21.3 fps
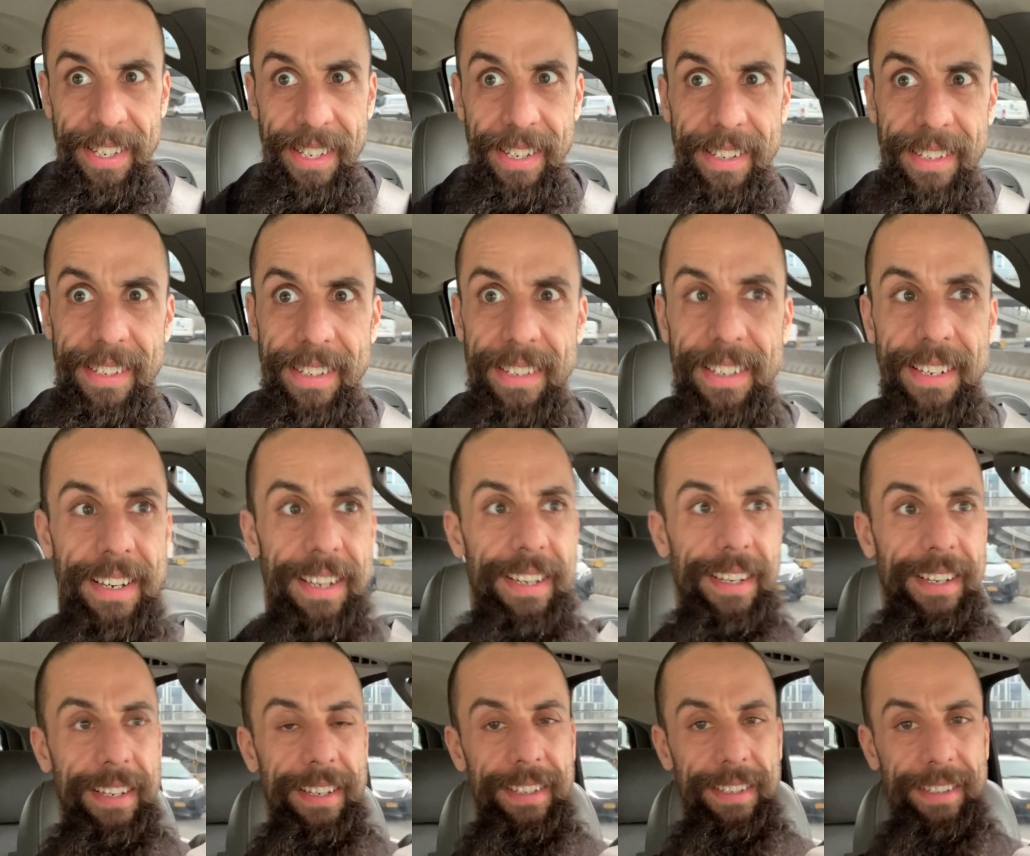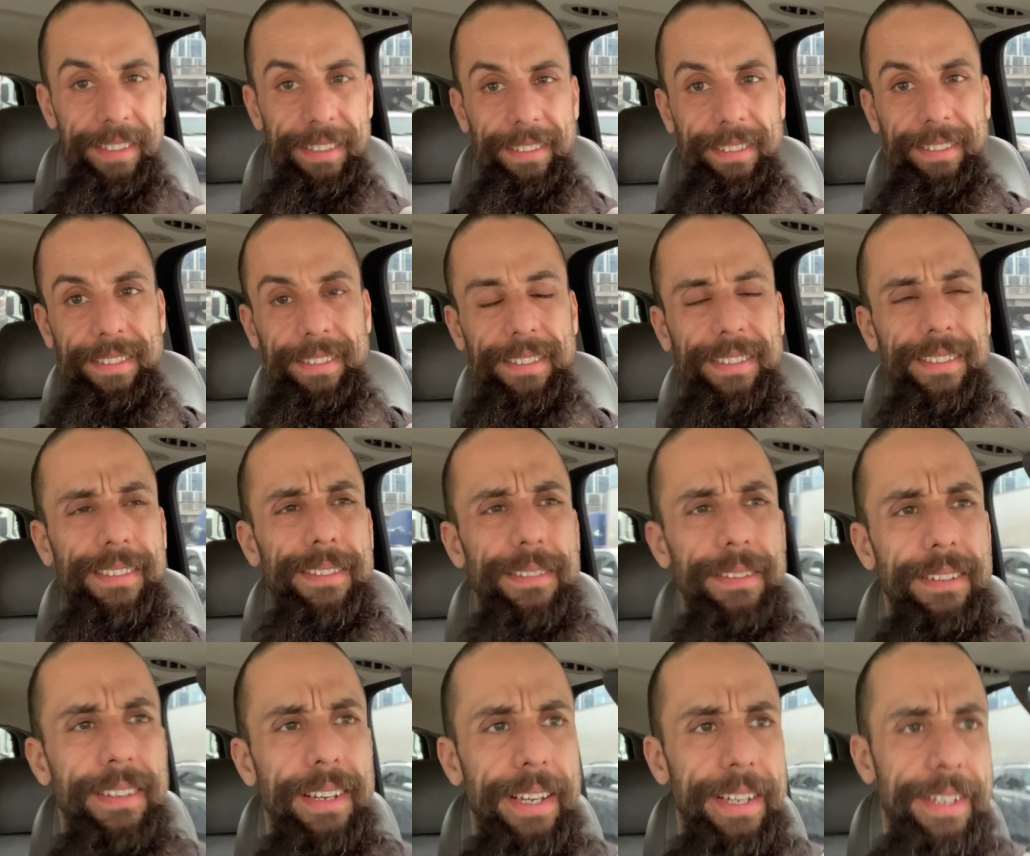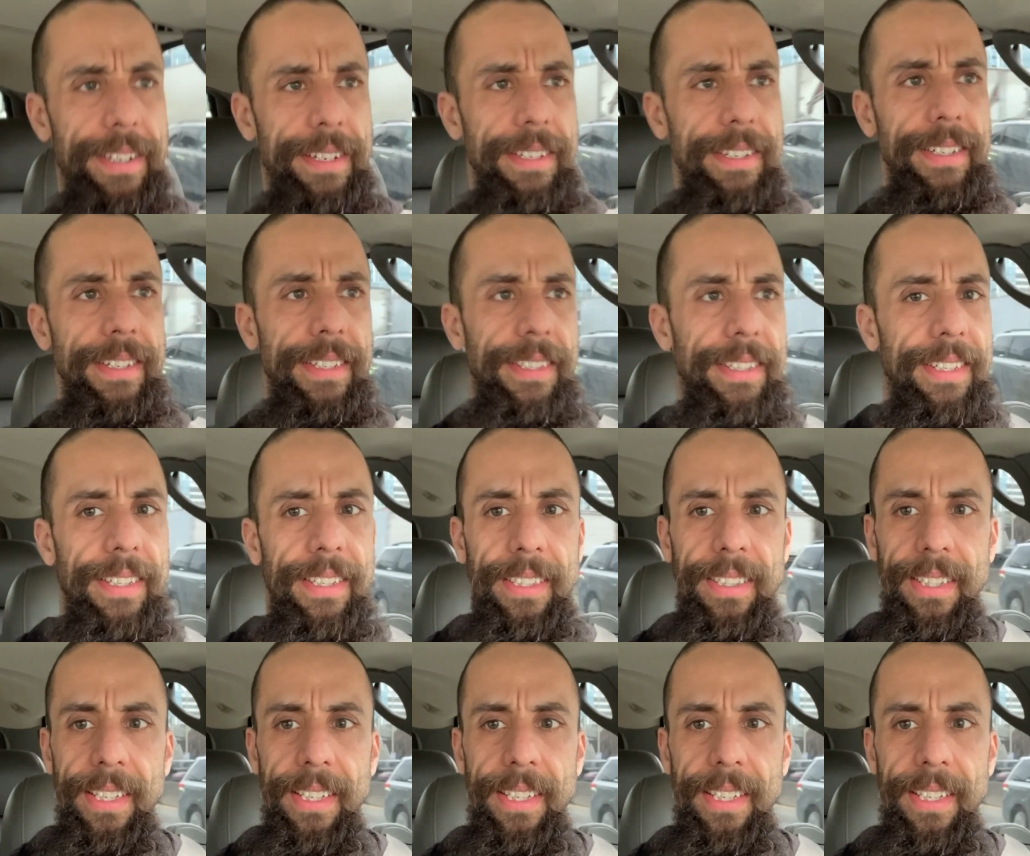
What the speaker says: Oh, my goodness.